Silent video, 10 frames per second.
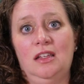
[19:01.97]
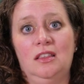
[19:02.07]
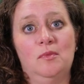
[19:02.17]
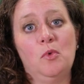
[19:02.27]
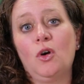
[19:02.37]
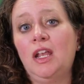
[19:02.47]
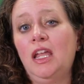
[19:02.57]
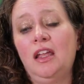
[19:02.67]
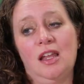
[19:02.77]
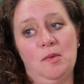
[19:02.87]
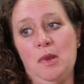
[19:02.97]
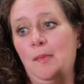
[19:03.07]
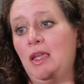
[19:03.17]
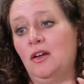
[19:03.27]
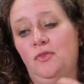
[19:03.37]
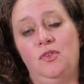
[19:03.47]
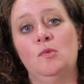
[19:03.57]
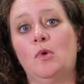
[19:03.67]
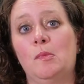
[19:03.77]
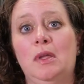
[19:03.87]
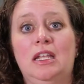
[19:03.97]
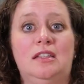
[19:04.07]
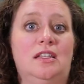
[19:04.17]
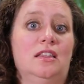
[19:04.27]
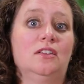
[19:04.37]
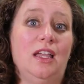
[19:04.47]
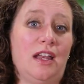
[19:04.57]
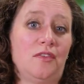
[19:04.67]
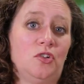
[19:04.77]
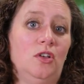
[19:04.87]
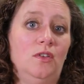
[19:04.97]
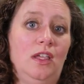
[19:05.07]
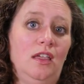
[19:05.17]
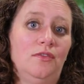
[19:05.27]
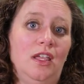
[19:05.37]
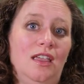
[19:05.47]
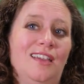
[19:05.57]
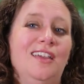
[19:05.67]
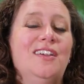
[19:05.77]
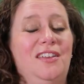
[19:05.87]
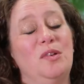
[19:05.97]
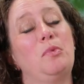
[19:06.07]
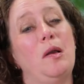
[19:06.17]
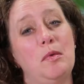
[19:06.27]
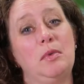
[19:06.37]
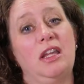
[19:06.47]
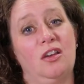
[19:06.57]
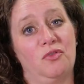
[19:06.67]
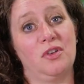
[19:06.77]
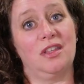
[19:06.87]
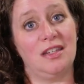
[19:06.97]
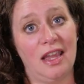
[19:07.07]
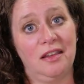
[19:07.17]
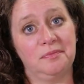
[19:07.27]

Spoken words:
in the morning and maybe a few more minutes in the late afternoon, evening, you're probably good for the day.